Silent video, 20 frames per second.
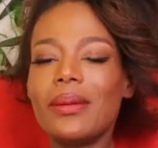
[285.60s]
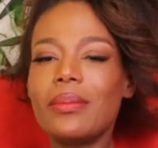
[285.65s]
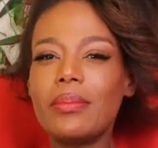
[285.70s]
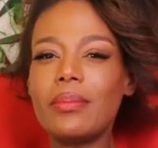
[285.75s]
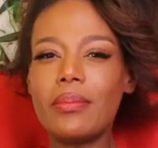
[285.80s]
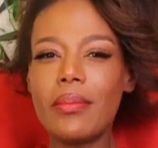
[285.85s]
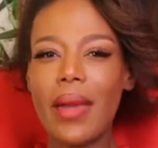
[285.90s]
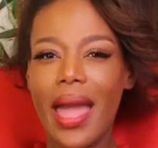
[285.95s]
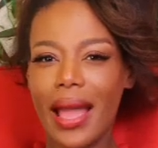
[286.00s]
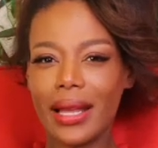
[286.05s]

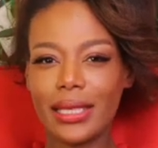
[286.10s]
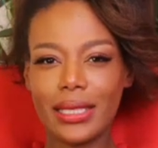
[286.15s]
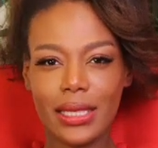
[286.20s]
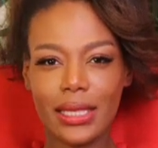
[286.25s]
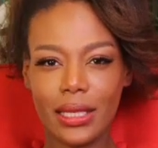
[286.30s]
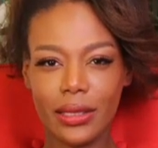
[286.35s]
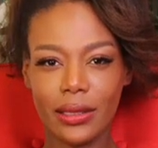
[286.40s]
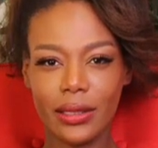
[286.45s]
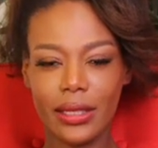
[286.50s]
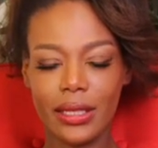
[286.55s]

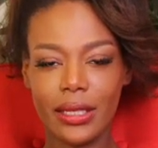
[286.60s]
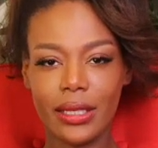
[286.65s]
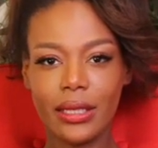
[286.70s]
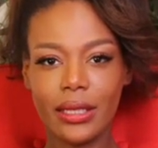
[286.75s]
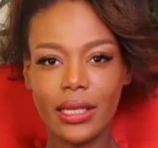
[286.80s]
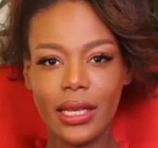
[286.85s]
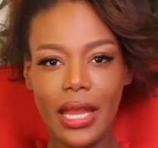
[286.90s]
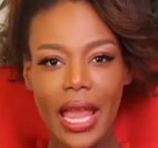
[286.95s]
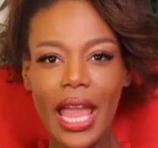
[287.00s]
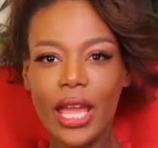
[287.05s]
masculine
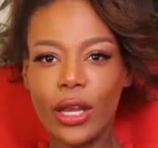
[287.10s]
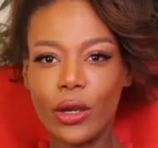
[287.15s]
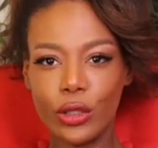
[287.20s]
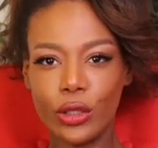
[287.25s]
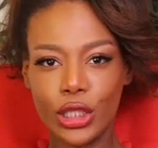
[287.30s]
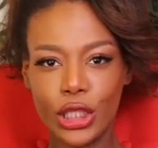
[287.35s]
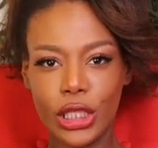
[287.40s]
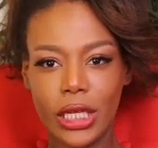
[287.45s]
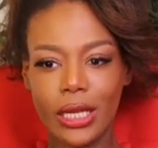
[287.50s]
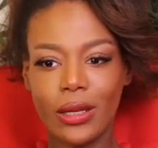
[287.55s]

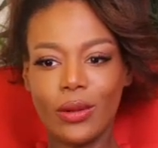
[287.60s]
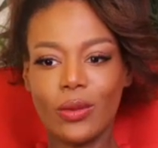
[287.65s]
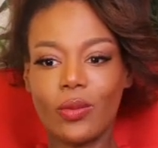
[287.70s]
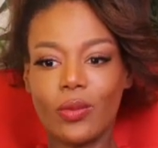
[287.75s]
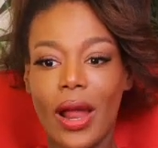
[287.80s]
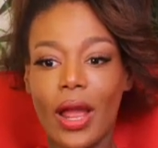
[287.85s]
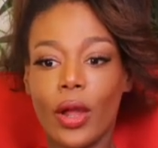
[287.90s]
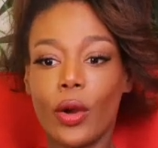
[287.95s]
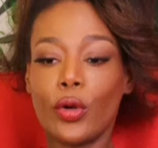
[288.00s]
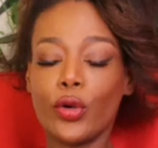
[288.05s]
energy,
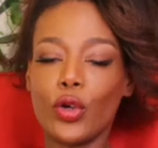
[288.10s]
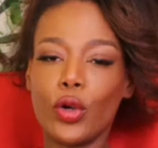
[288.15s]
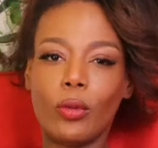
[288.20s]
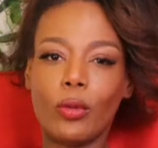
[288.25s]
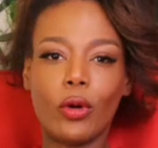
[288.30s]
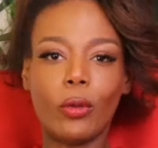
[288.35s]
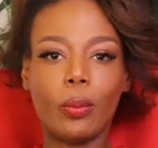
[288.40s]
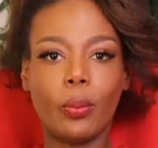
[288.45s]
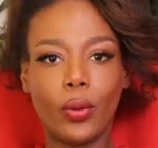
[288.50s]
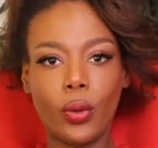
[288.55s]
right, or you're
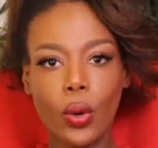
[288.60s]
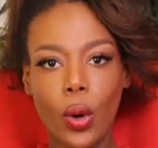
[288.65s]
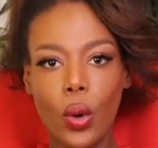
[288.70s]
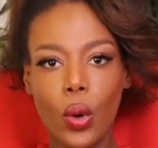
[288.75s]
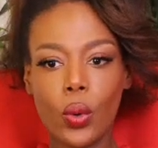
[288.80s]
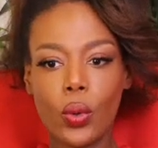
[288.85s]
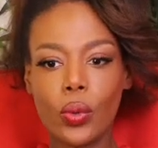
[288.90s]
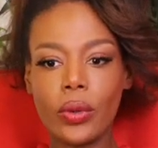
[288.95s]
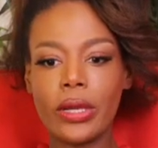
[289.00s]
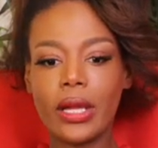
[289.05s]
more
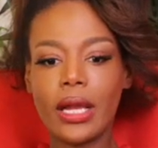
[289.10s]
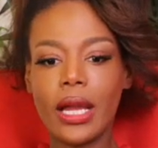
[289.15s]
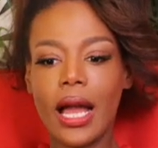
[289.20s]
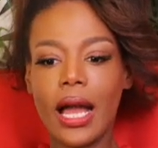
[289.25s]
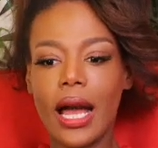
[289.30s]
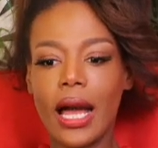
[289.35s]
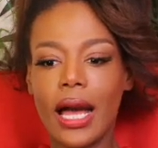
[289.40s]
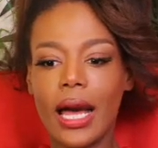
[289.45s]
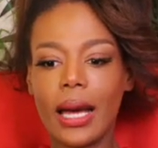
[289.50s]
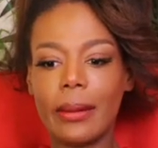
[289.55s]
prone
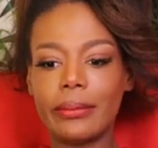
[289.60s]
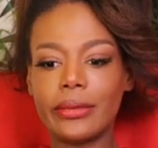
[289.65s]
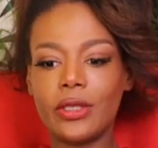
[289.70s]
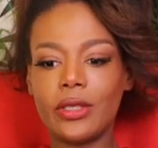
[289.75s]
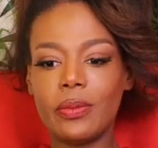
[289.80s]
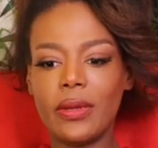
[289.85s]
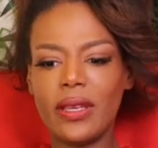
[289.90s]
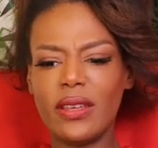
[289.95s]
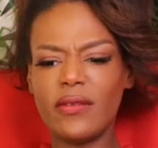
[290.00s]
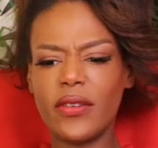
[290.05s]

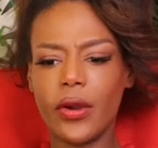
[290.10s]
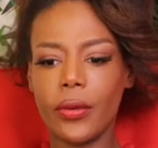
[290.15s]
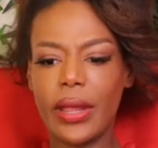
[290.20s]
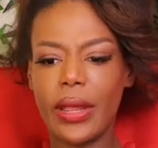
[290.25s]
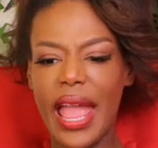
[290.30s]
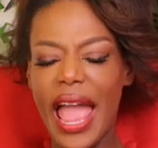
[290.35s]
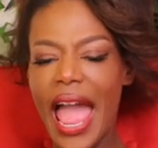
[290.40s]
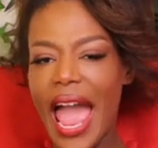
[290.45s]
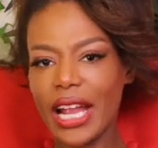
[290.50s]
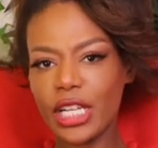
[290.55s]
to being
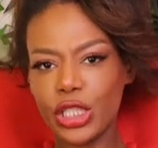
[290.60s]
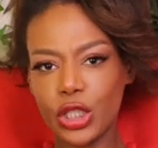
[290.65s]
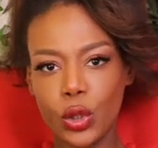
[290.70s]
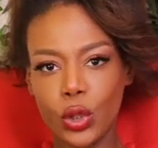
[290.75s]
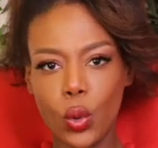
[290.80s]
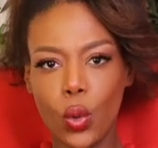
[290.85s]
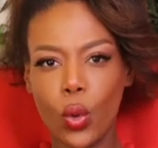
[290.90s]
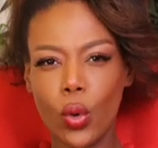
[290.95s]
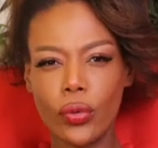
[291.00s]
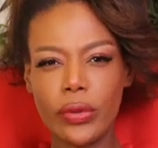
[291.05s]
very
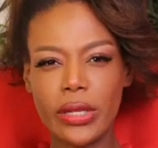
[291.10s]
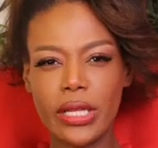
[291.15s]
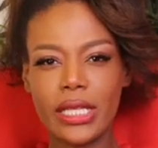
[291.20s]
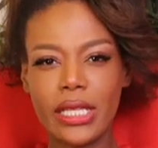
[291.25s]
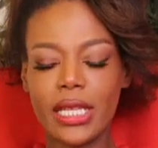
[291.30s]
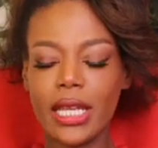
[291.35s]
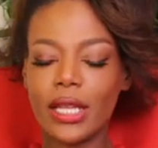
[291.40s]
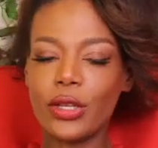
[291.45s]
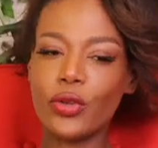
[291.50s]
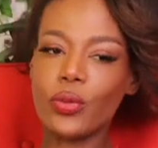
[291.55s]
action
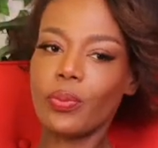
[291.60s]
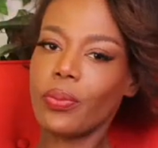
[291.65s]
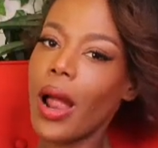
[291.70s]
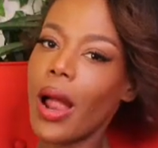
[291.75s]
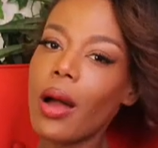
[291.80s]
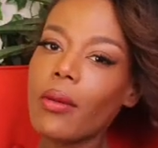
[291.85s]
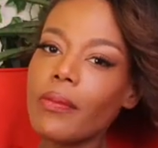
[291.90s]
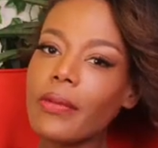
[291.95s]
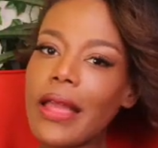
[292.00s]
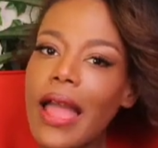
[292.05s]
oriented, you
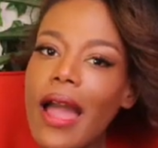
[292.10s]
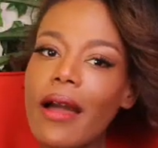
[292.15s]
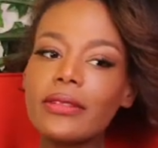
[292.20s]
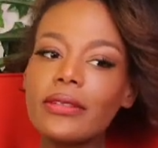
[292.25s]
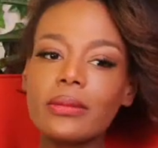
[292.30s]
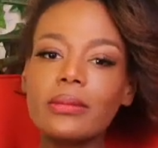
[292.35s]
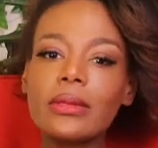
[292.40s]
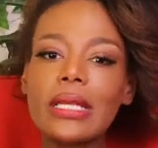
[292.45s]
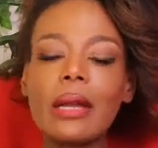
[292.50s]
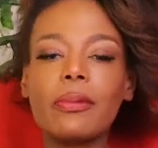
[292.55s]
probably have
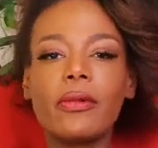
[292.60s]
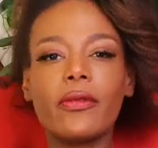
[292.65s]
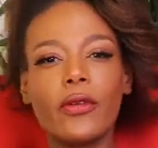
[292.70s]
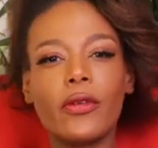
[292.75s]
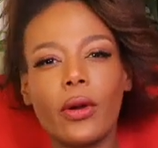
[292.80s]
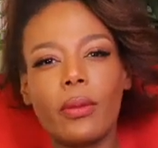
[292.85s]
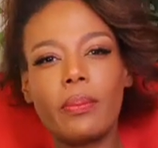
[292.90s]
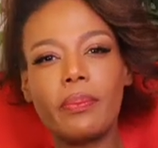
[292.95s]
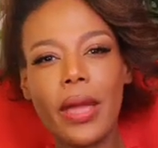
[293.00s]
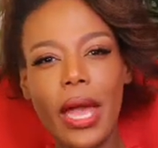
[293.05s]
some type
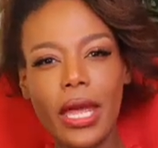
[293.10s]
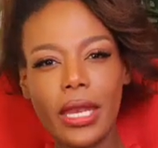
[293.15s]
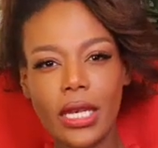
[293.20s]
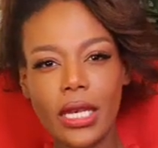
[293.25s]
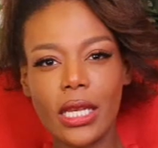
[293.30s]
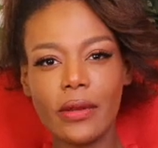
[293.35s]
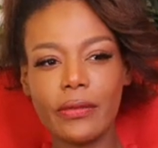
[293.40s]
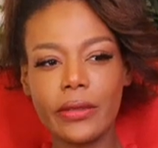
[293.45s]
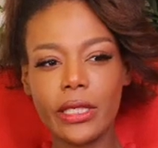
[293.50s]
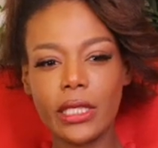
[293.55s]
of
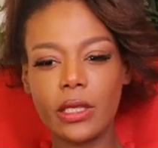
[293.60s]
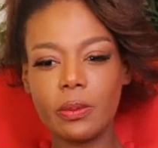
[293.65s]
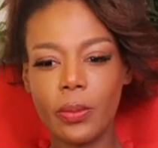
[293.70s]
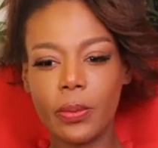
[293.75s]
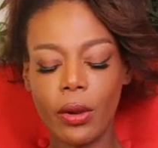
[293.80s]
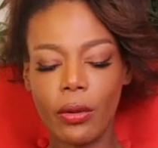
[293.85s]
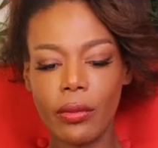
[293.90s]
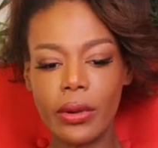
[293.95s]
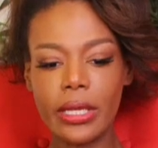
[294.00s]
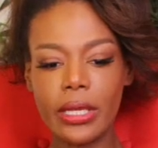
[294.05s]
competitive
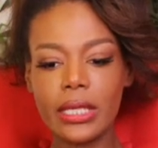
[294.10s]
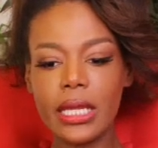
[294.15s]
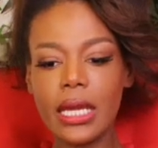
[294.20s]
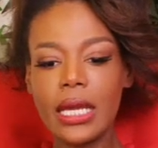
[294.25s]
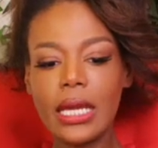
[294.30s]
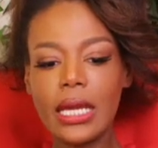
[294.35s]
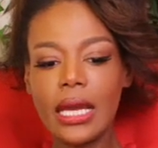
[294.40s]
spirit.